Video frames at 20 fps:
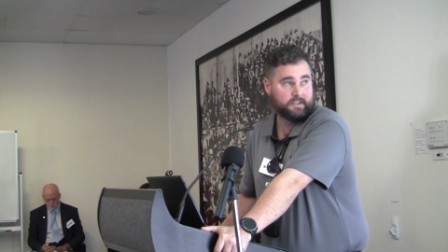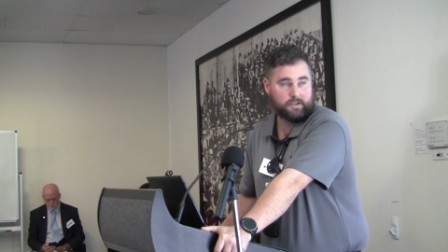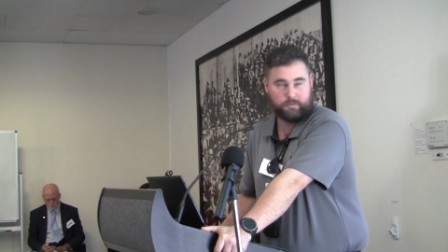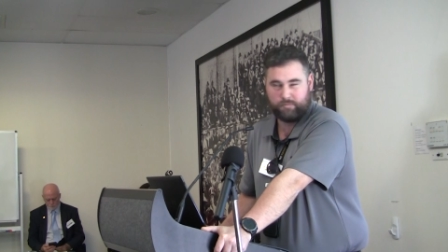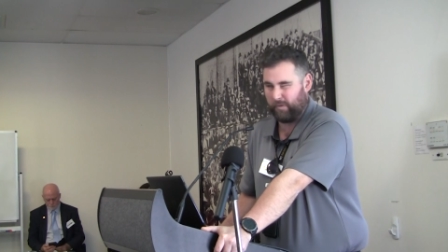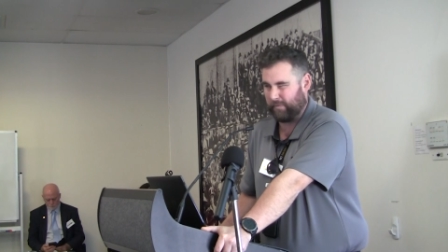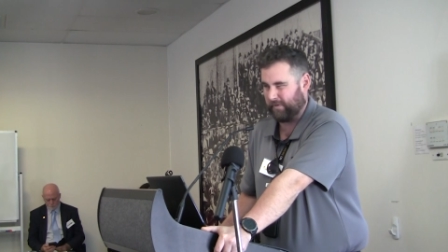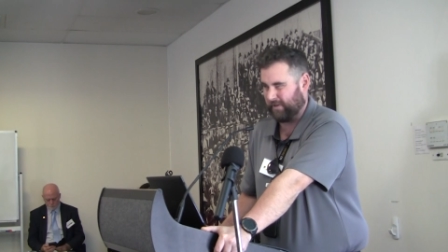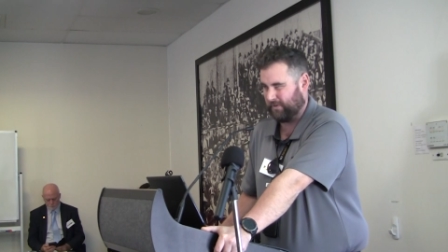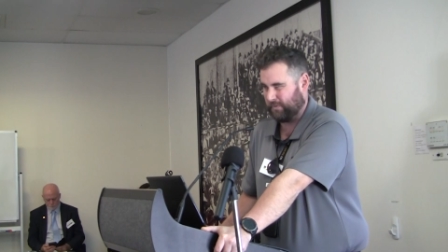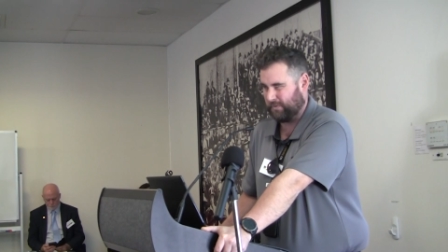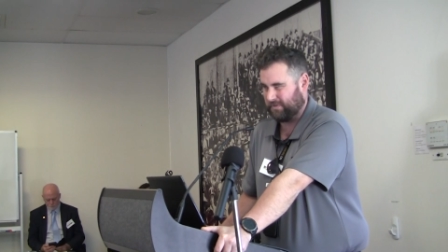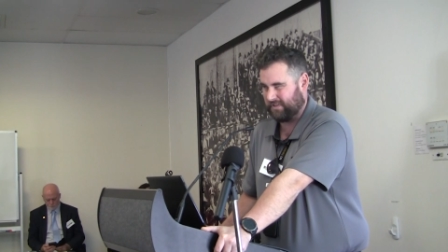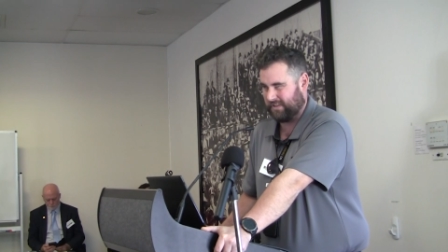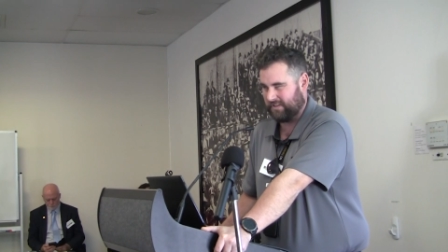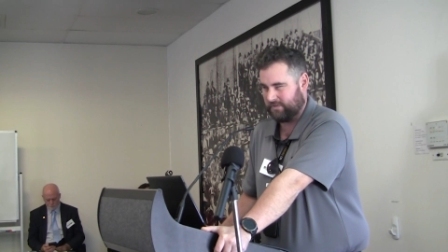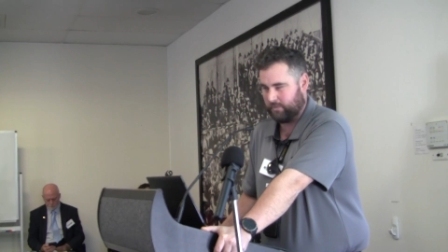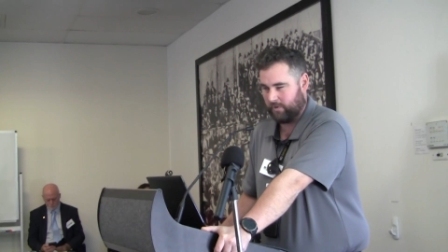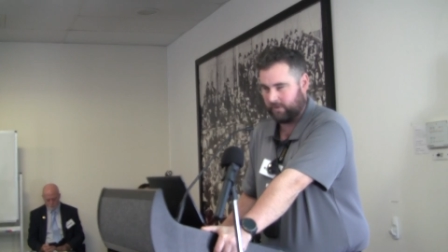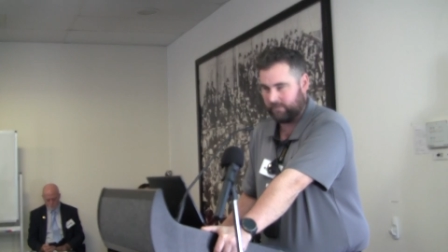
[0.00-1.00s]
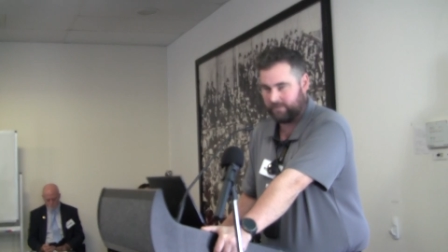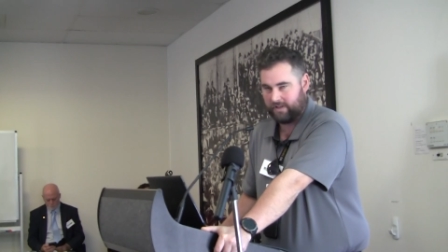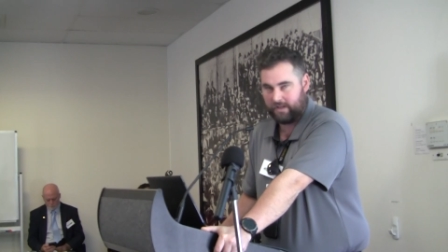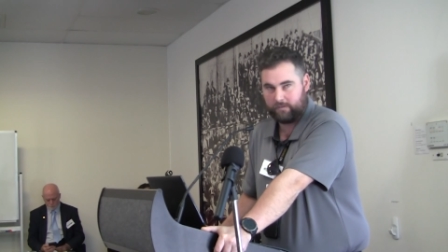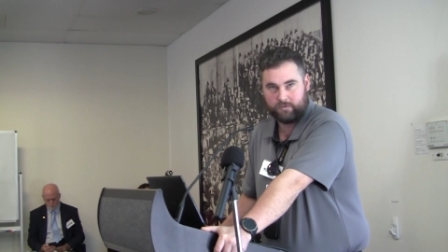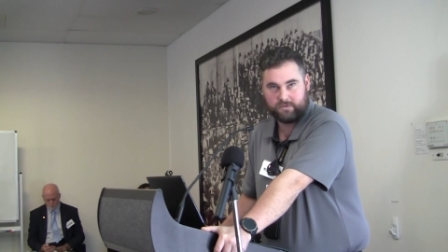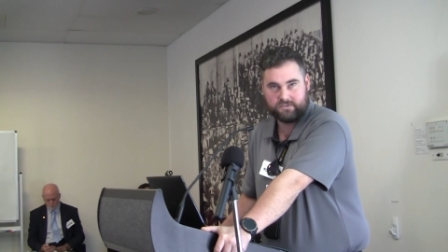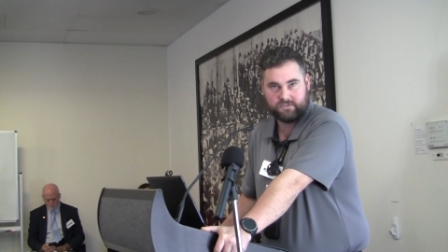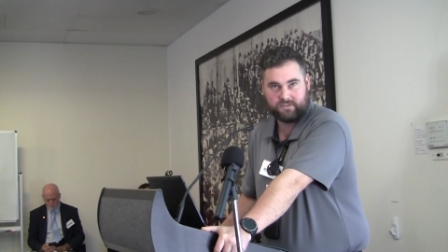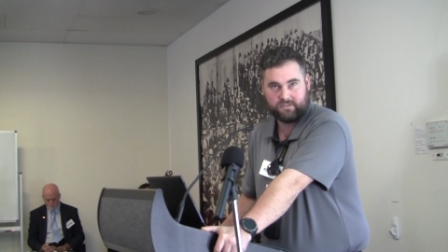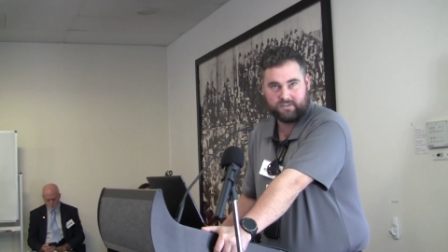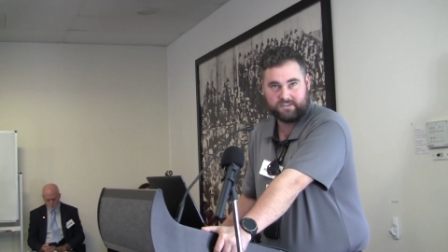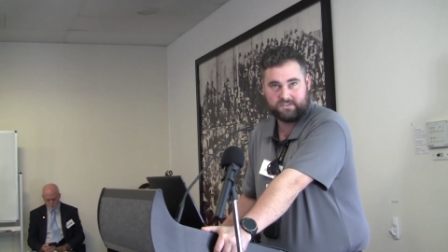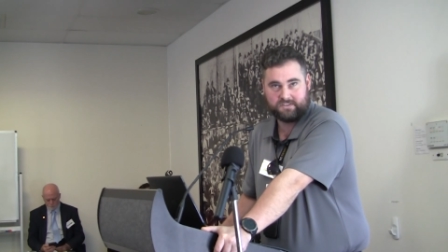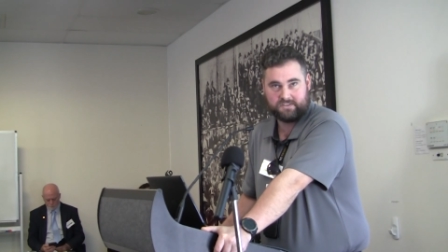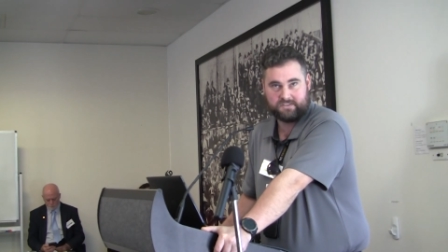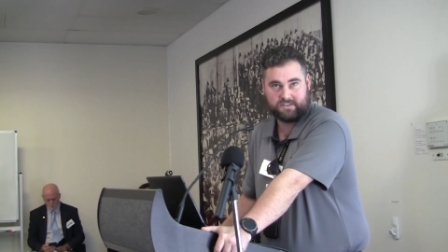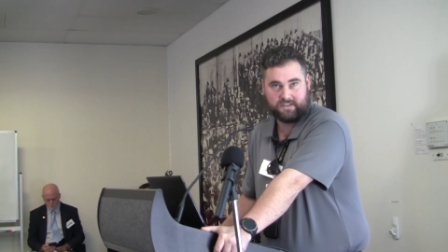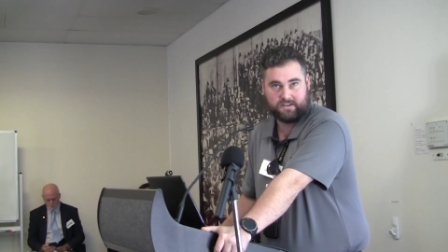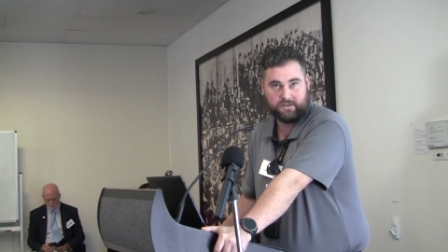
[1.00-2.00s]
You're probably going to do a cease work for that one. So
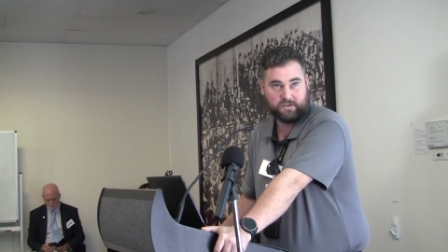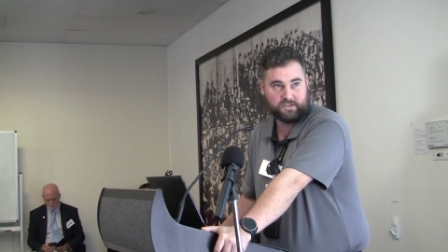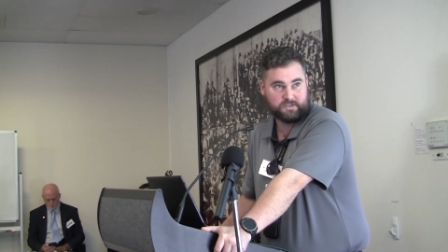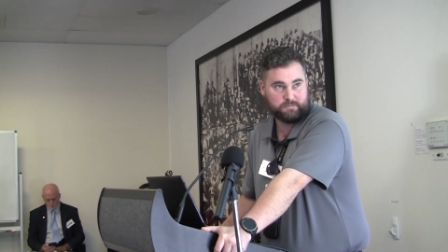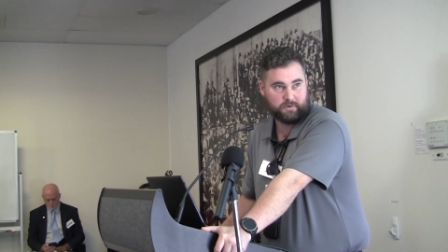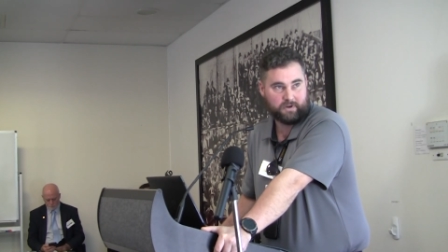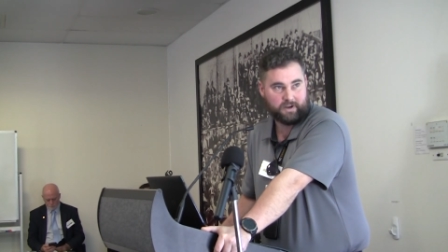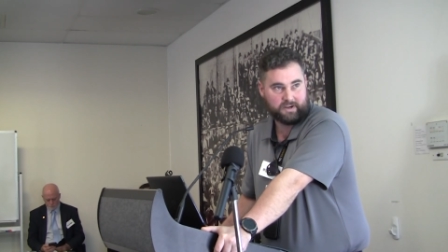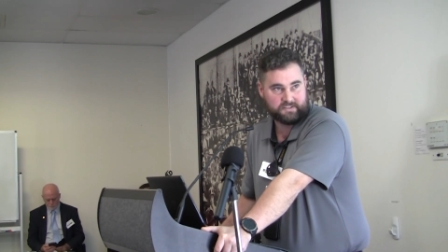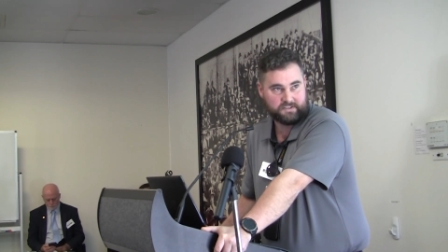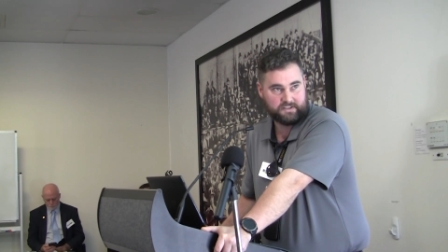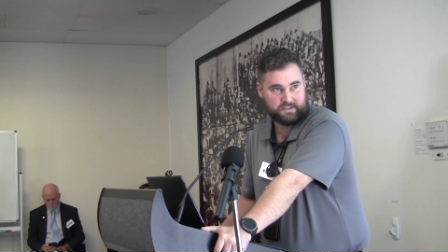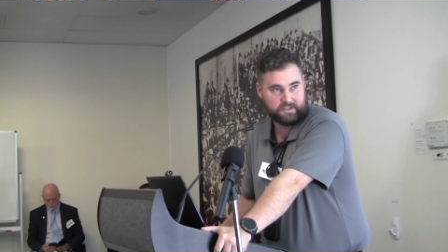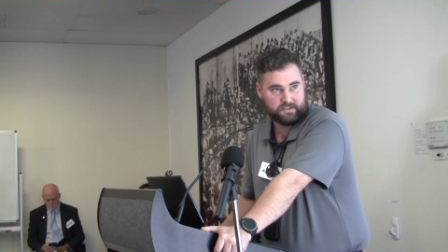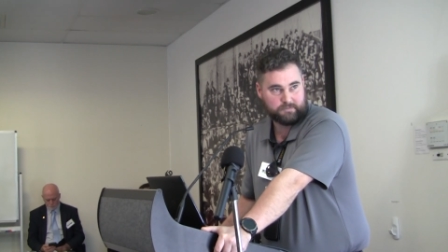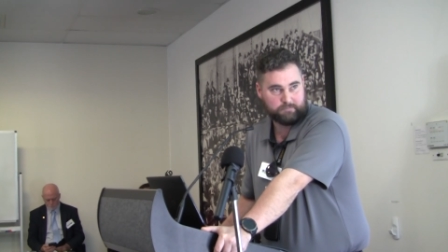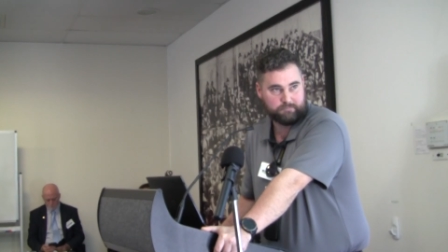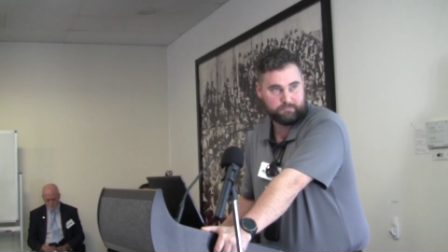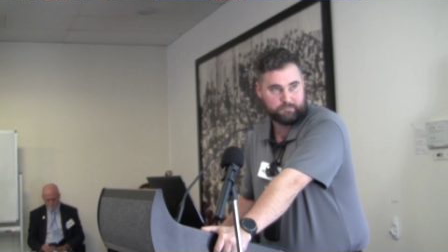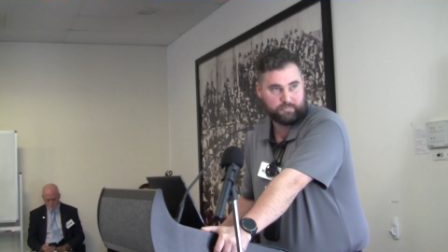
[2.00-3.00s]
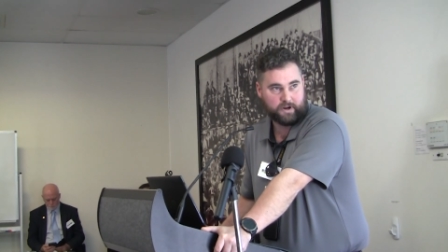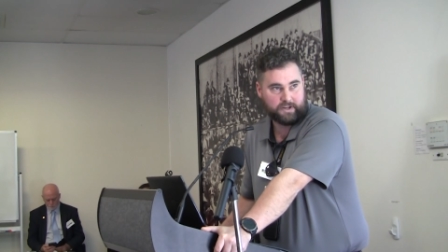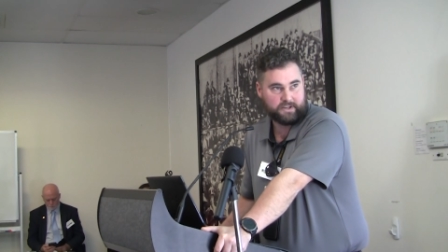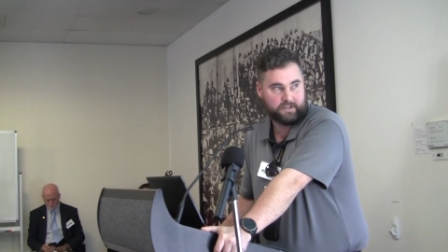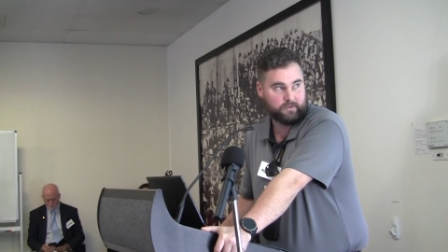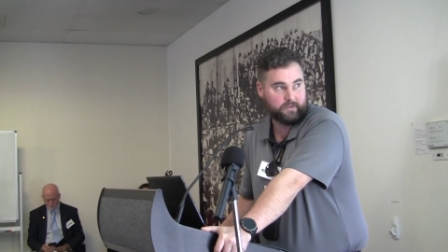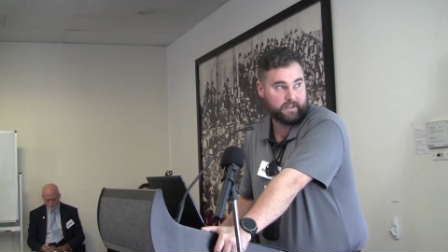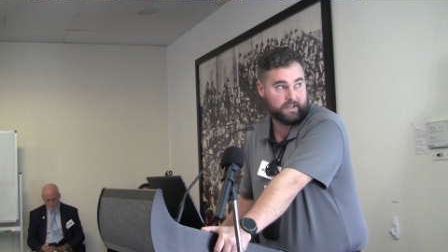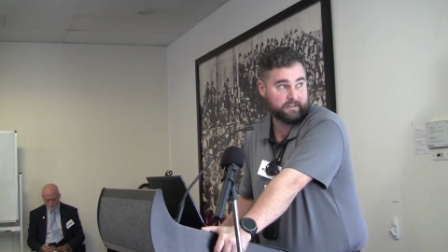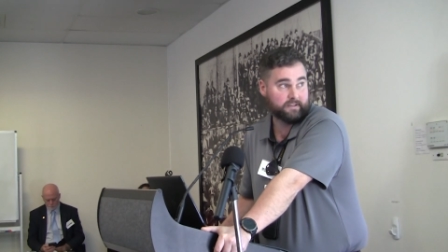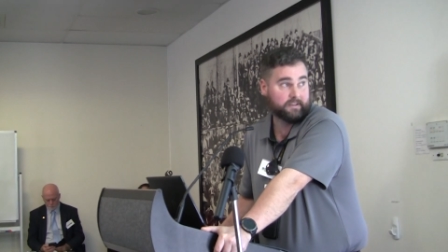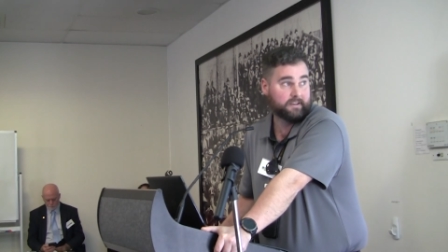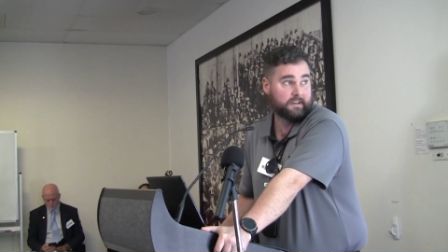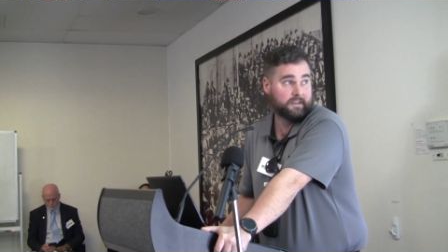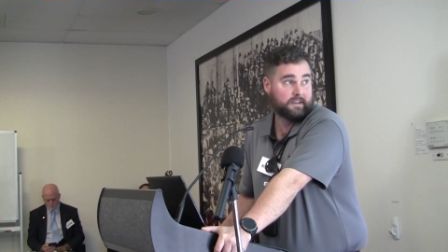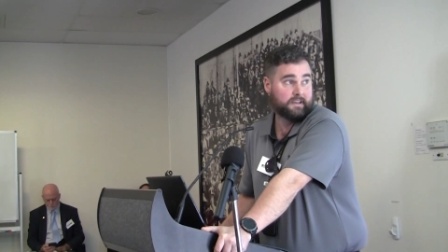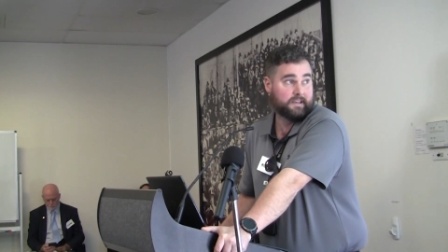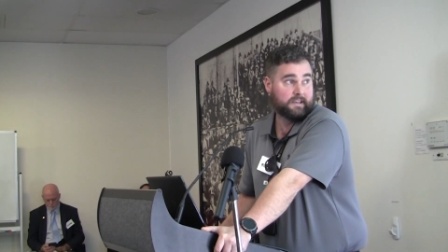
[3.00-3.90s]
let's just say no spikes and you're going to break your leg.